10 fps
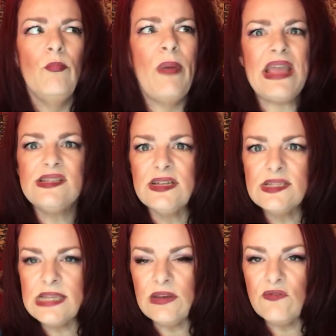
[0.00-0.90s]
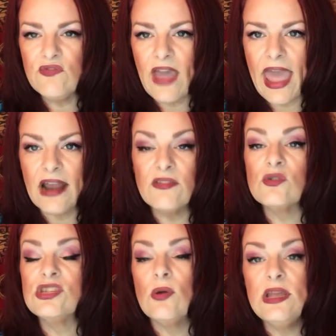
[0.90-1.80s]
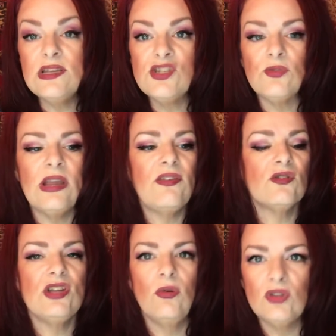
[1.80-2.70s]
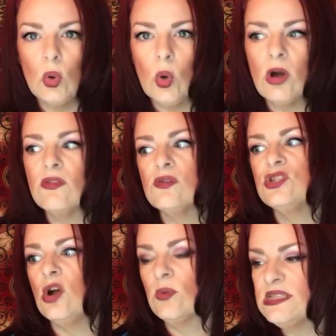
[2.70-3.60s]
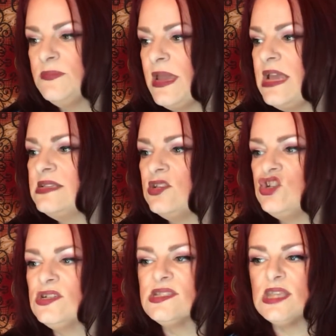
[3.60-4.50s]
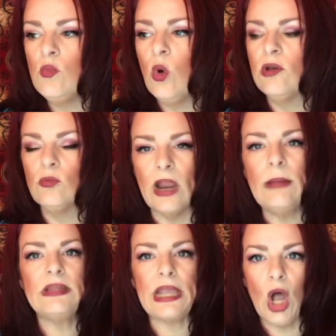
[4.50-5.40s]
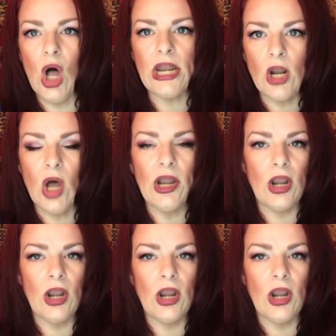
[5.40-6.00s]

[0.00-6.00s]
basis in fact. There's no history, there's no lore, there's no recipes. It's just someone rambling on and on